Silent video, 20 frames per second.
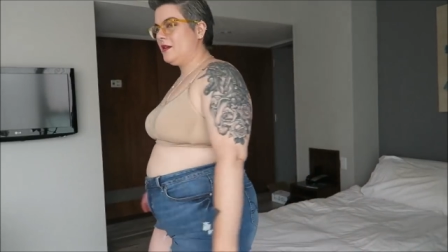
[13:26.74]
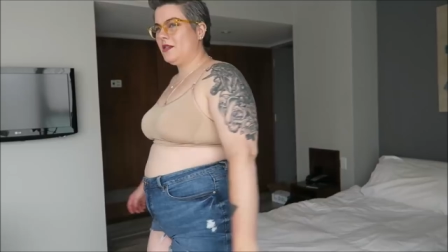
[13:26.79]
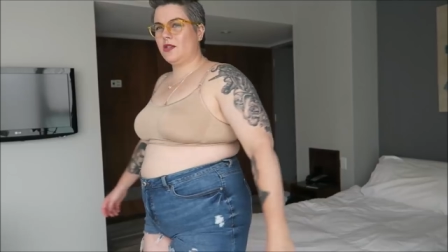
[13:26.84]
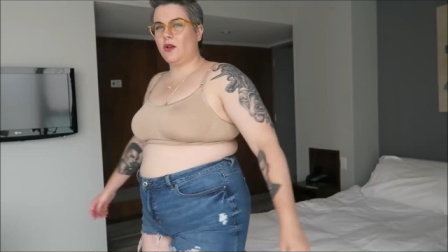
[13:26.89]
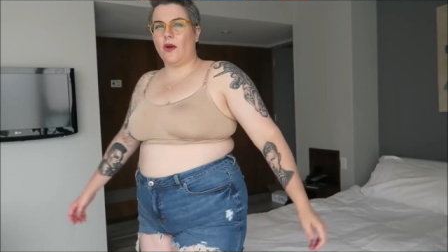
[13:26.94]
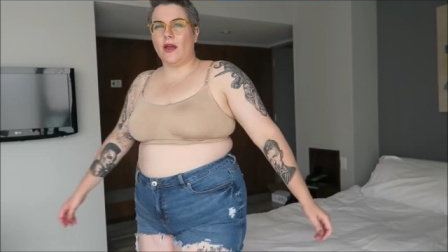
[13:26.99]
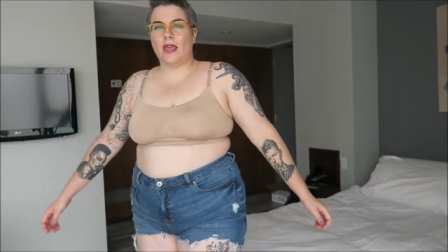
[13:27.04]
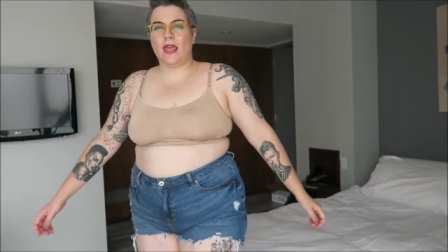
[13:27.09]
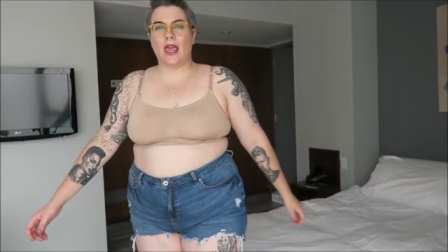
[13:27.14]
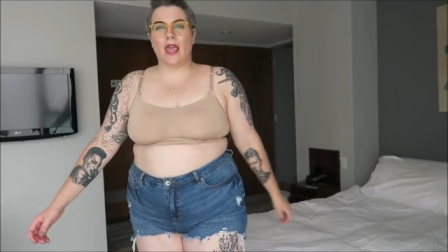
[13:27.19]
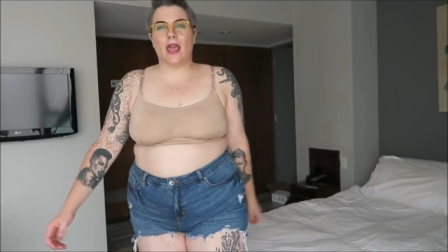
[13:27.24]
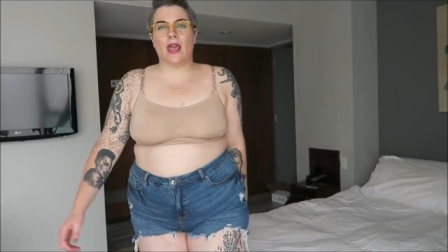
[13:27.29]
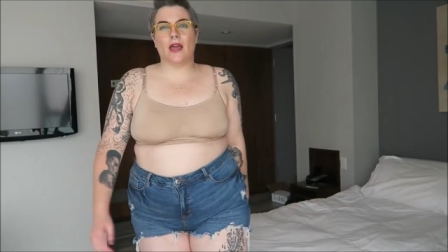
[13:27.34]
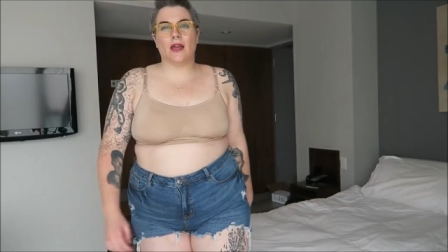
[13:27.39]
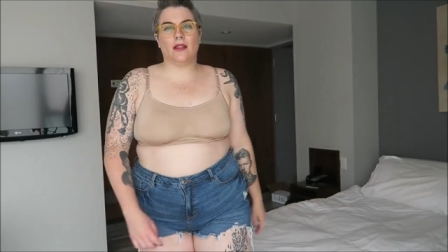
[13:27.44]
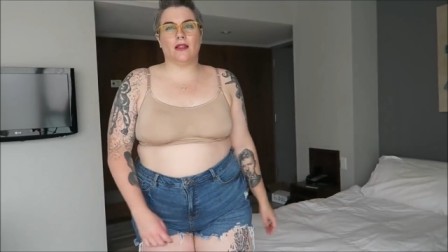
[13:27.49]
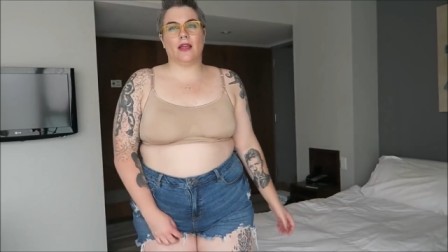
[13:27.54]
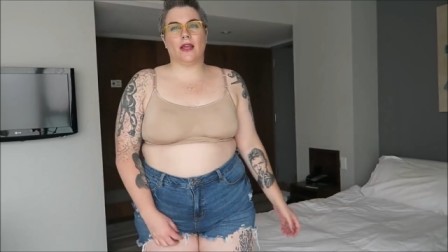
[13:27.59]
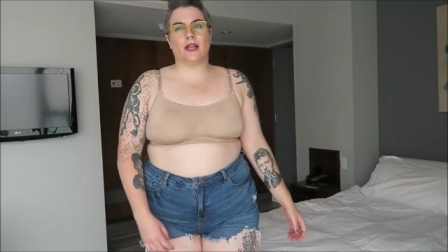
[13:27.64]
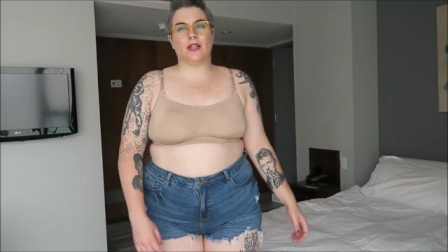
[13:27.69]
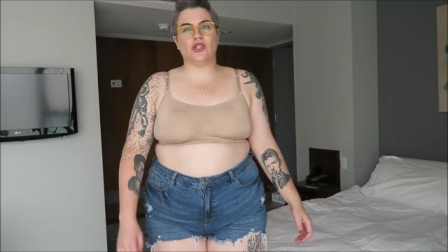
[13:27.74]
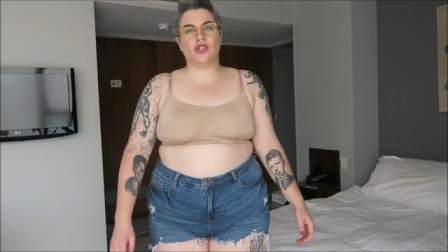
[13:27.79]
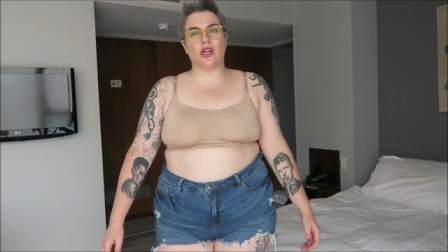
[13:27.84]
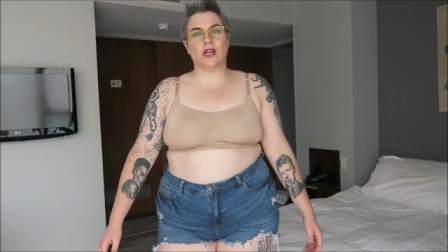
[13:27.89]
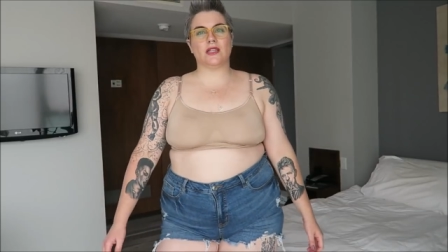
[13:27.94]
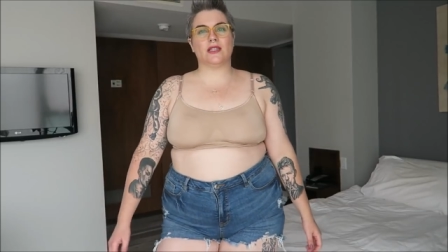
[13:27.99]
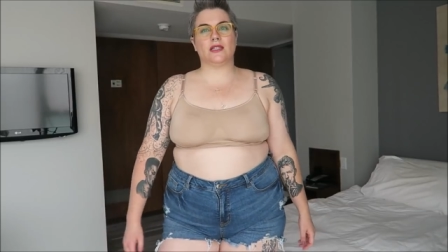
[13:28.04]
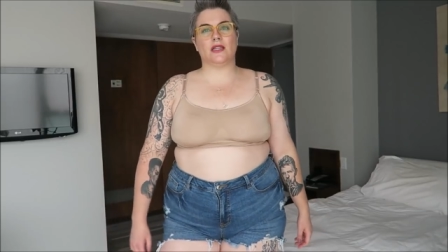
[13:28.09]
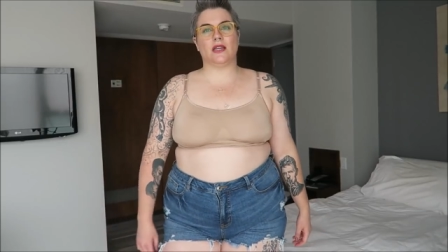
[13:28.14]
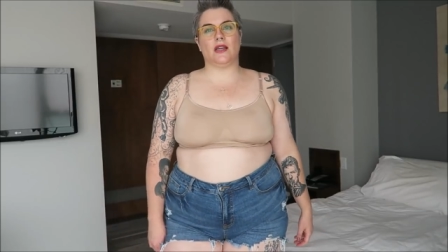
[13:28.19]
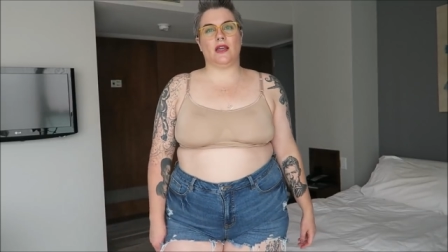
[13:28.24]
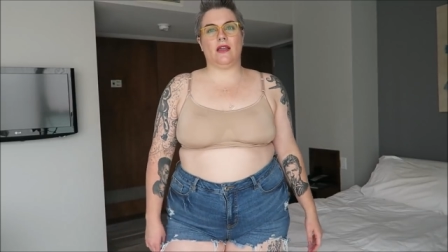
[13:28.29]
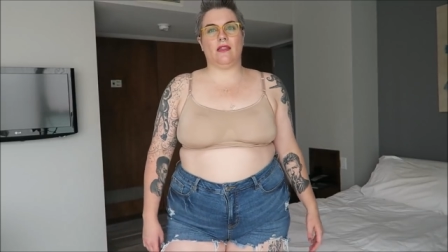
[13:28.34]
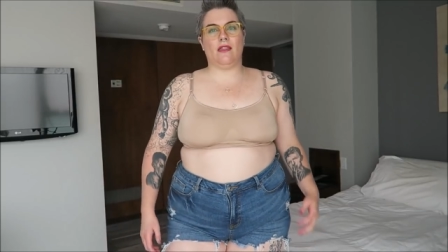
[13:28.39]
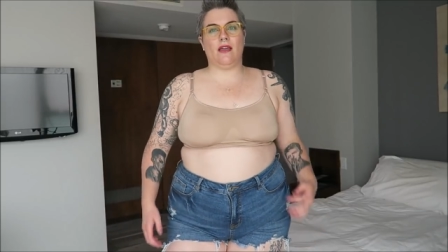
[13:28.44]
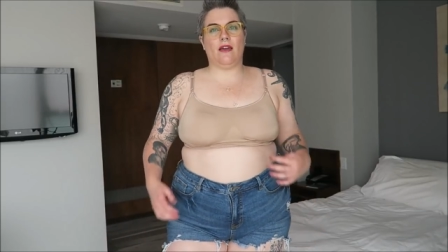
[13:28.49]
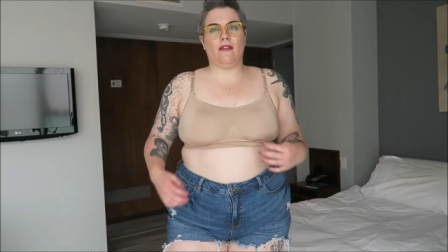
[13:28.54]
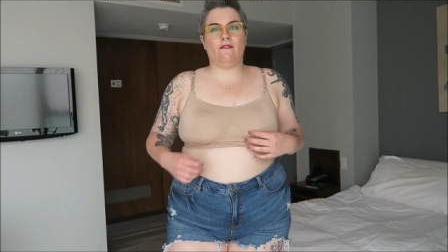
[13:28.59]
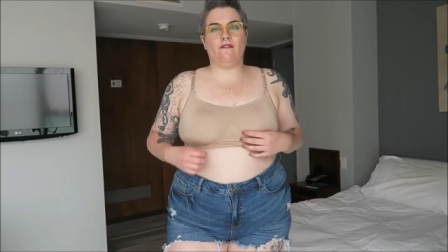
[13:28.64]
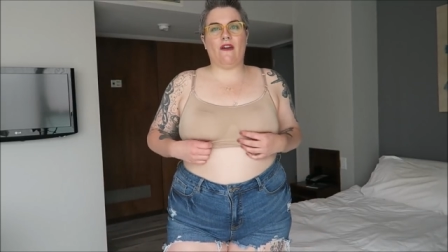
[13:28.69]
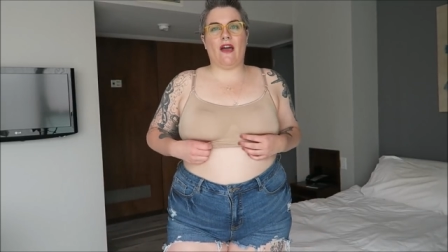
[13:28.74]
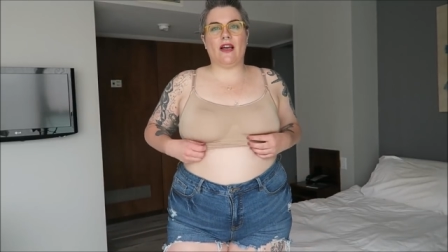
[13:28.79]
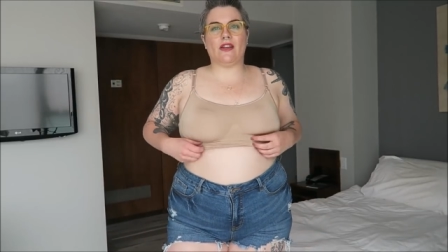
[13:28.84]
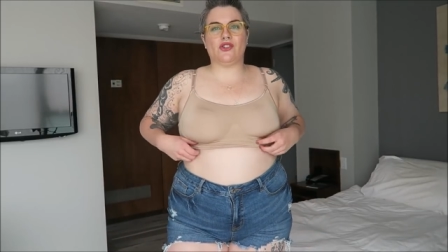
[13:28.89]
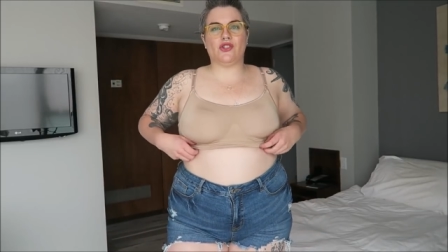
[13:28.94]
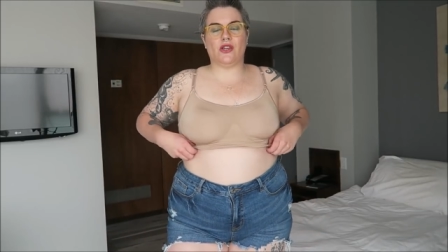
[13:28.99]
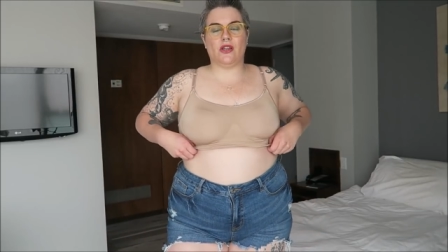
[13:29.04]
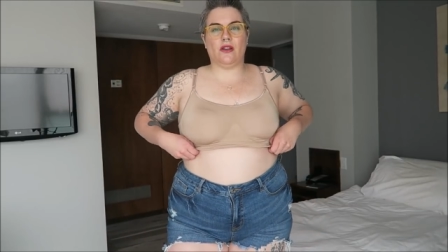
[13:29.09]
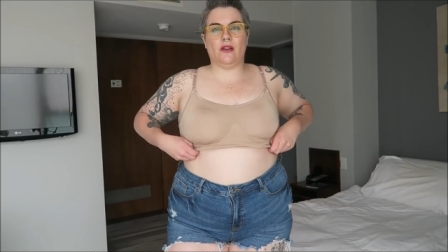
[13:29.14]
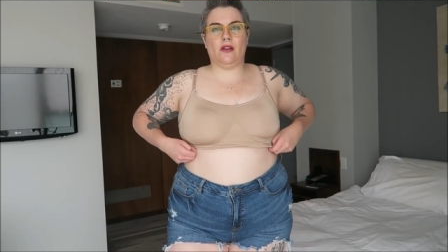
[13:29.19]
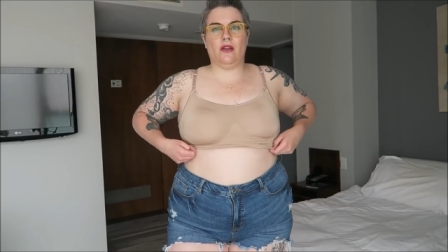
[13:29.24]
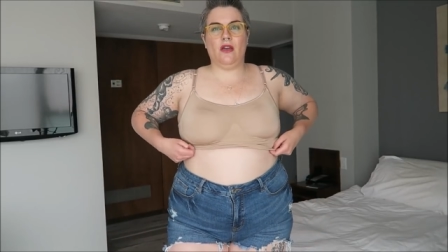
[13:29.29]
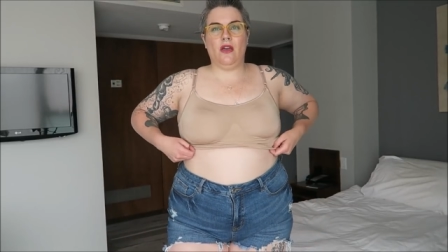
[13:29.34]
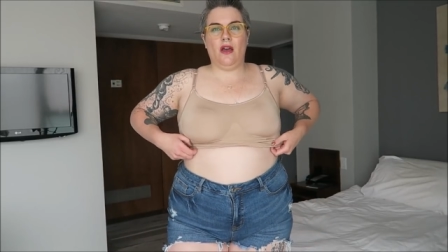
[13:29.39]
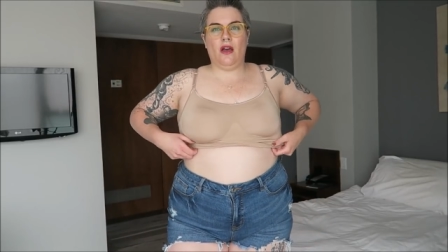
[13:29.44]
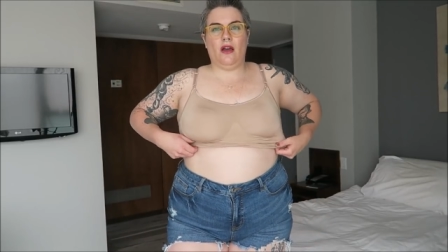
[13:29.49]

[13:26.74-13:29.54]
So I can't like adjust it in that fashion